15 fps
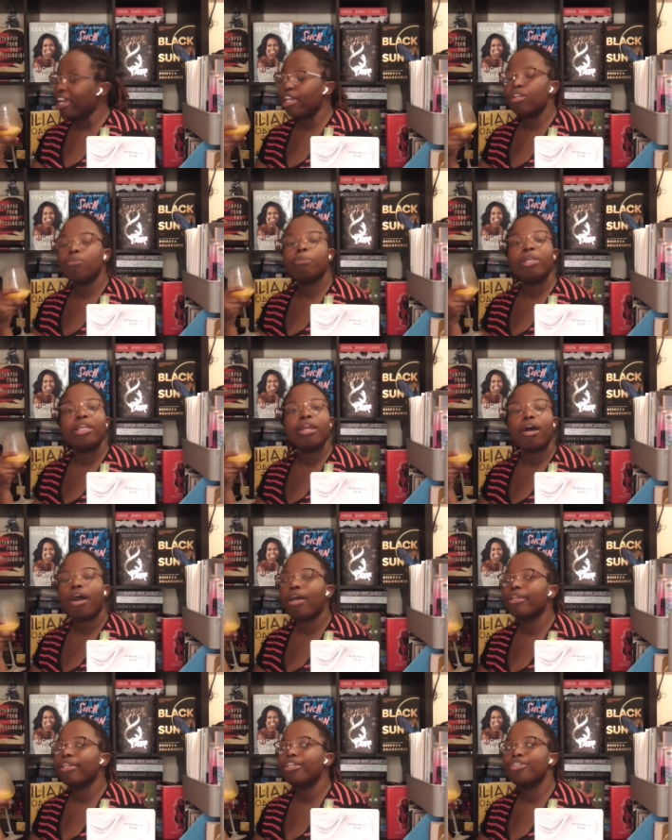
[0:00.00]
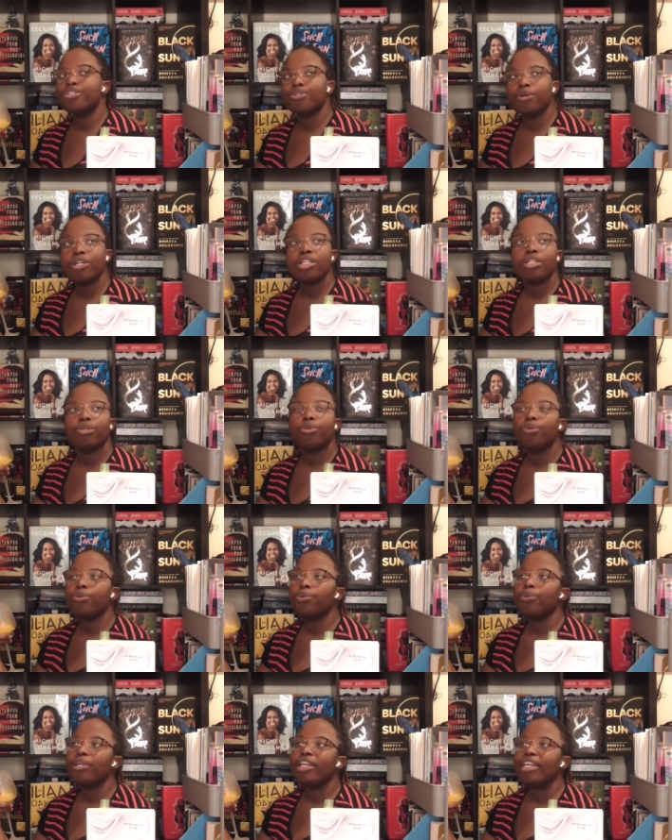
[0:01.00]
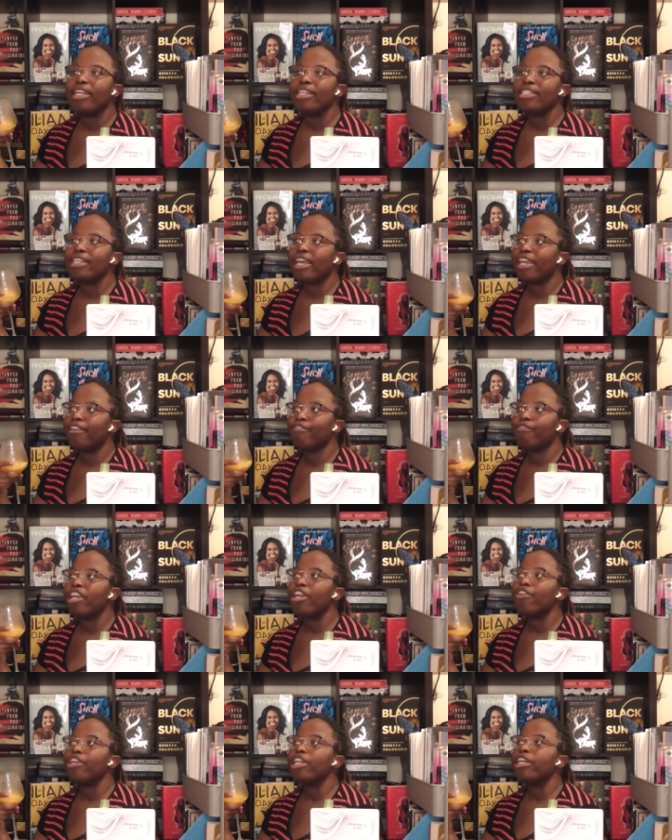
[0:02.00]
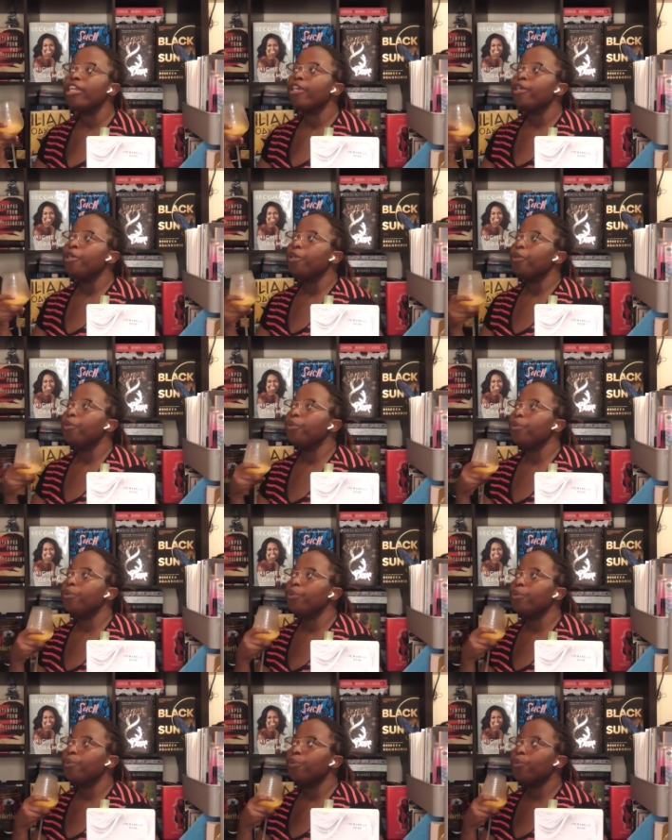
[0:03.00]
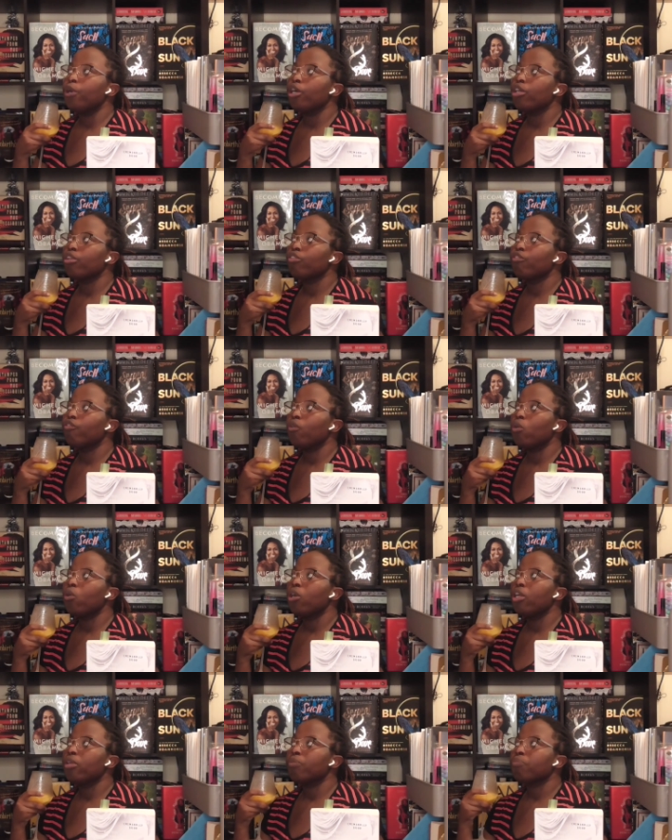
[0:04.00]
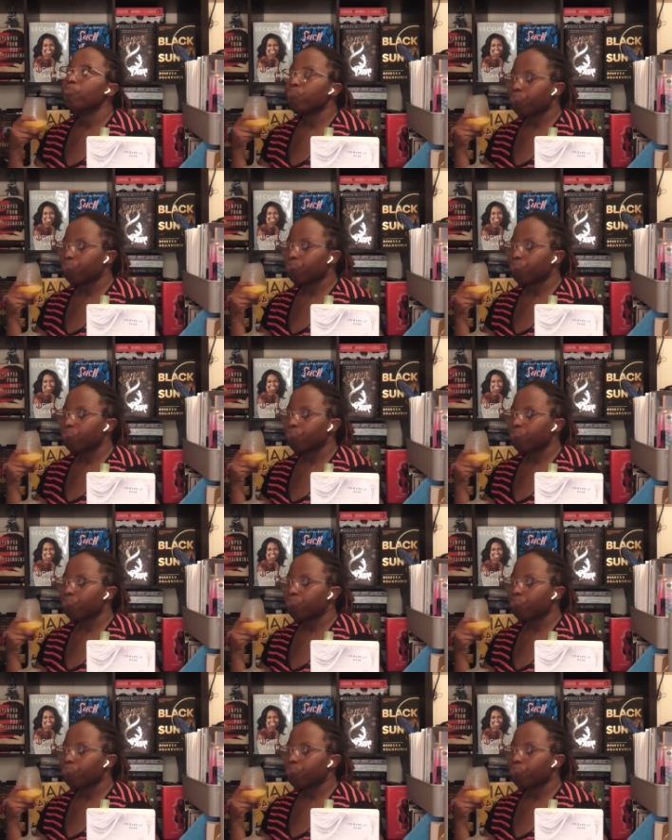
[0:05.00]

Now you meet Holly Short, who is a fairy who works for